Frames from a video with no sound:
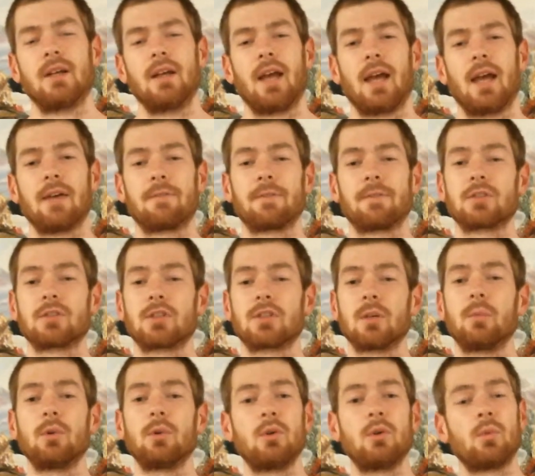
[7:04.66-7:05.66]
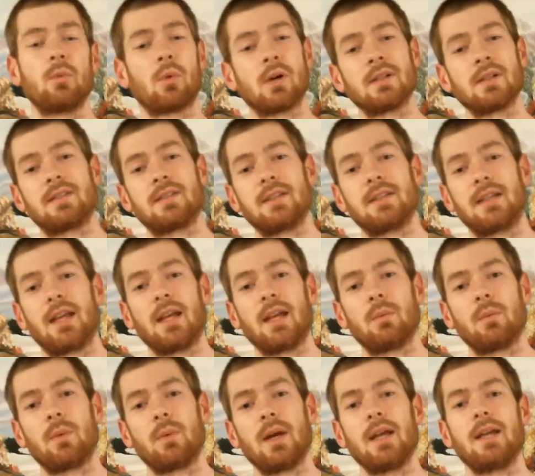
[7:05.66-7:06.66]
And for someone who wants to
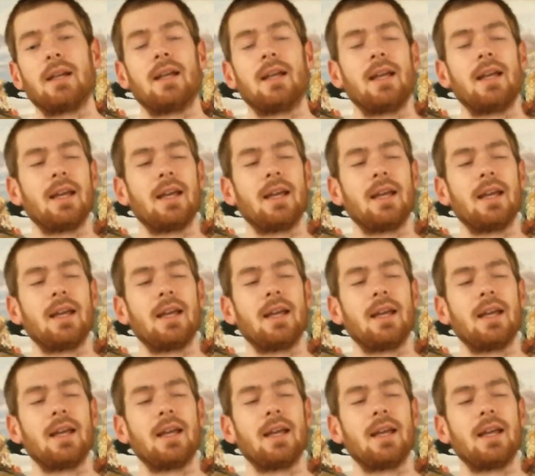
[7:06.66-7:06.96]
gain weight,